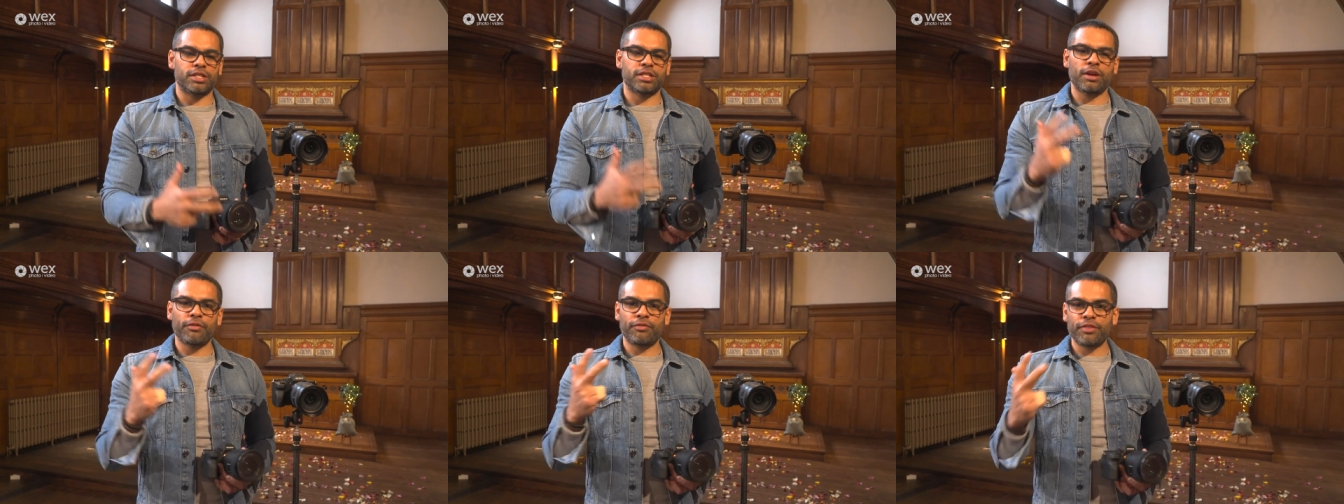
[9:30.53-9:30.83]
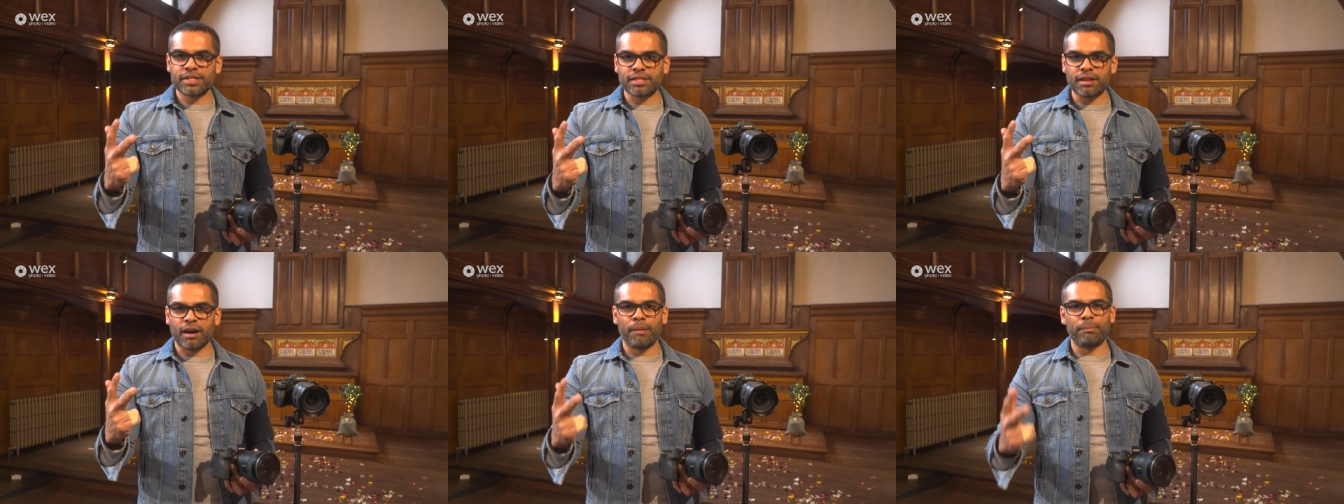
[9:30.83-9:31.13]
So for
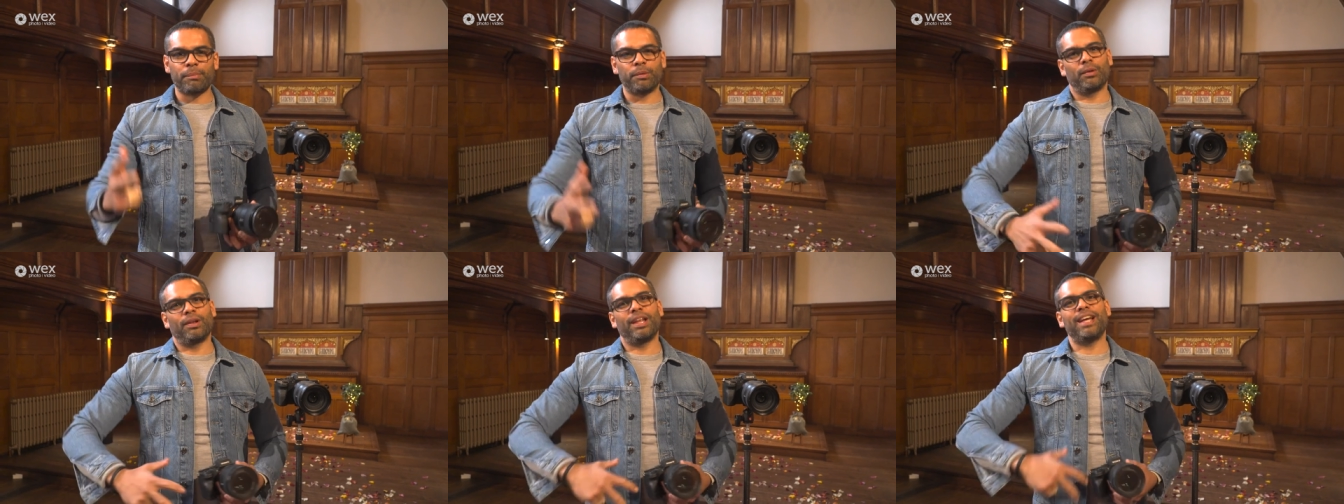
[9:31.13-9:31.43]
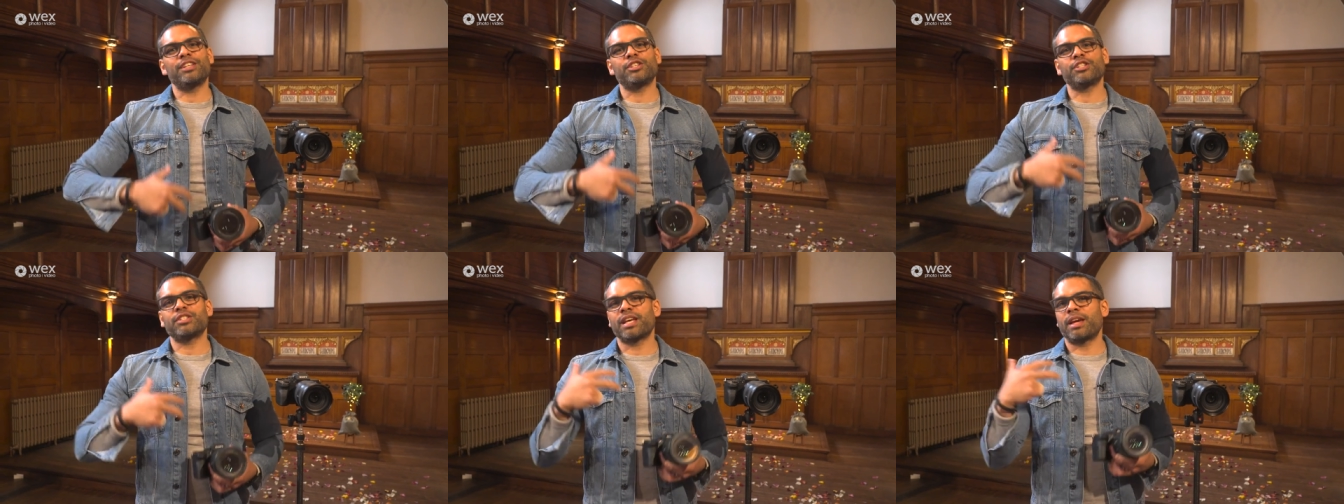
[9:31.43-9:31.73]
example,
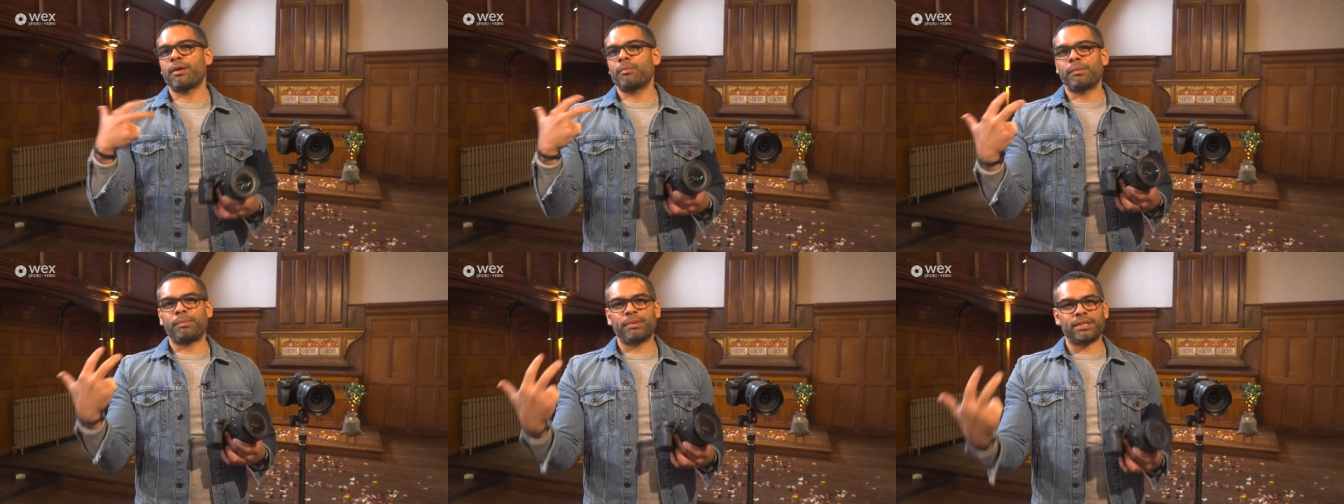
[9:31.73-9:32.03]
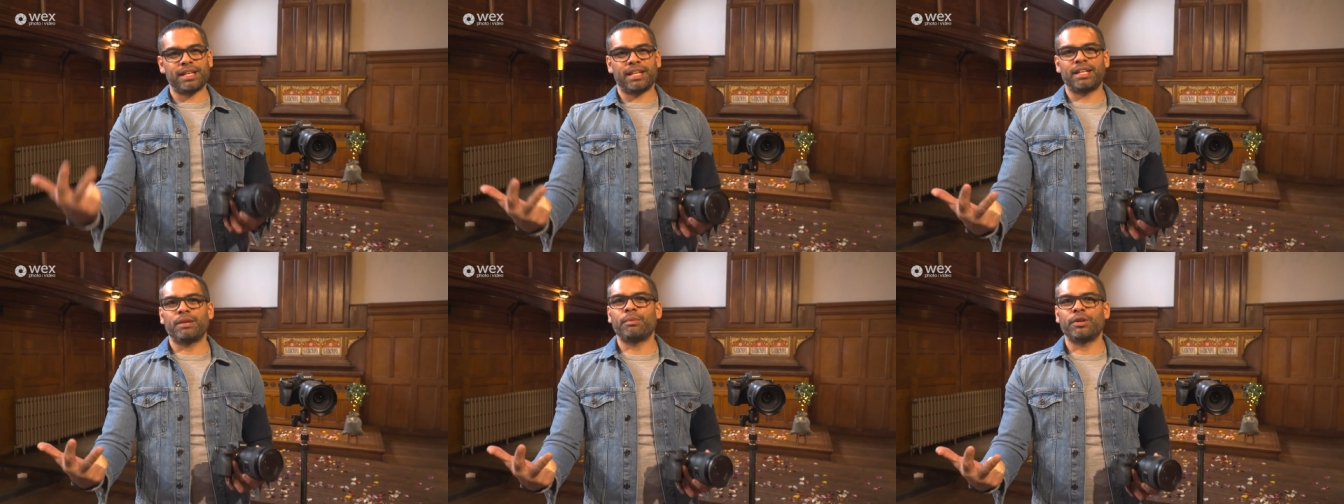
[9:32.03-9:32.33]
let's say we're
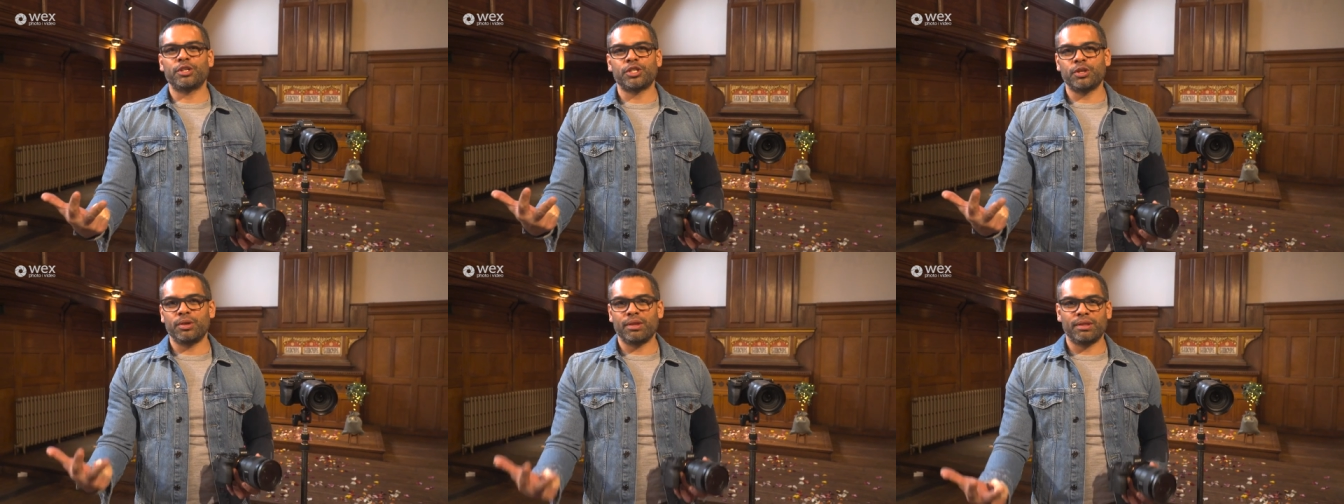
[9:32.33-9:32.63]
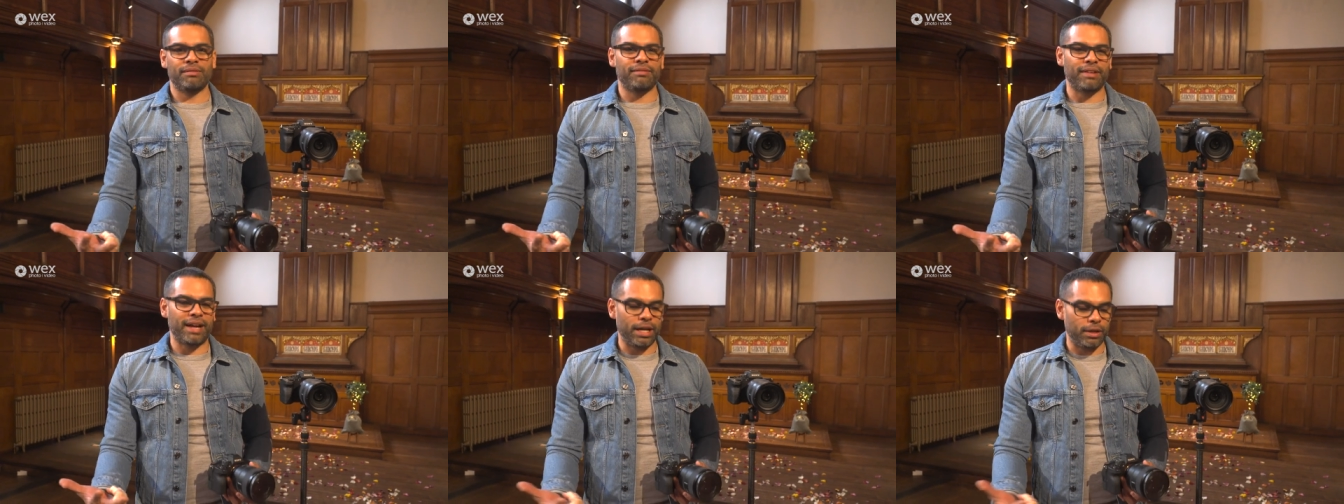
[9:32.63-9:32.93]
pretending we're shooting
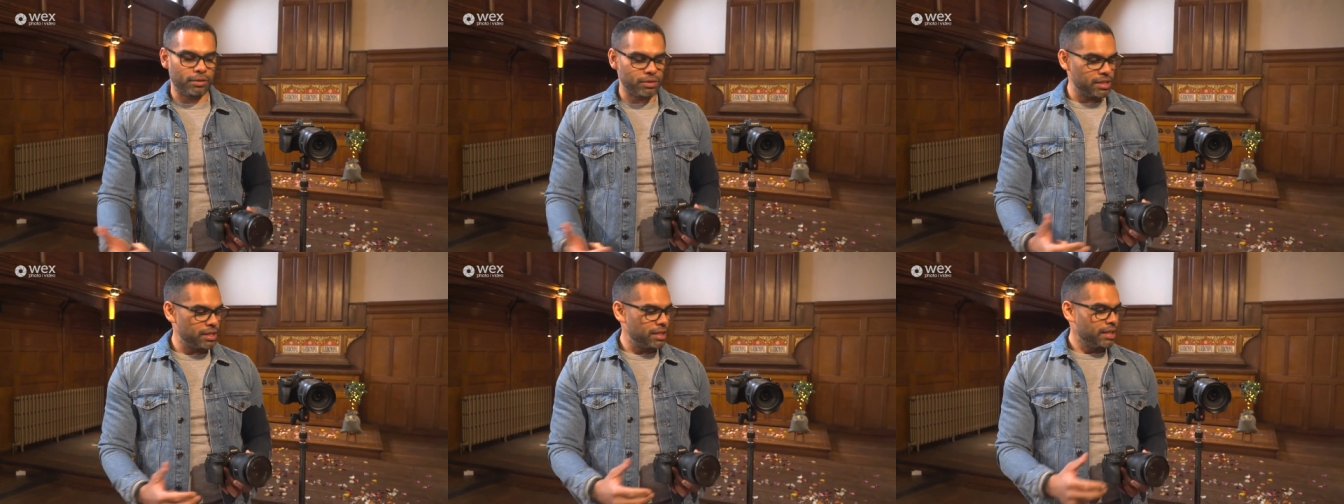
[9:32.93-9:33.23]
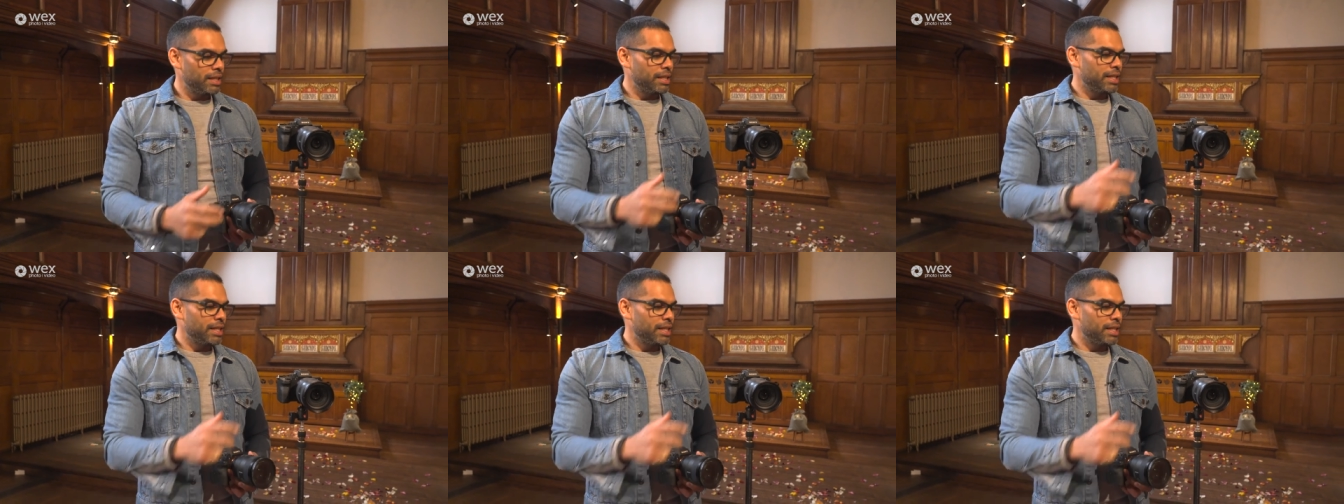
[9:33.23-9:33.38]
the vows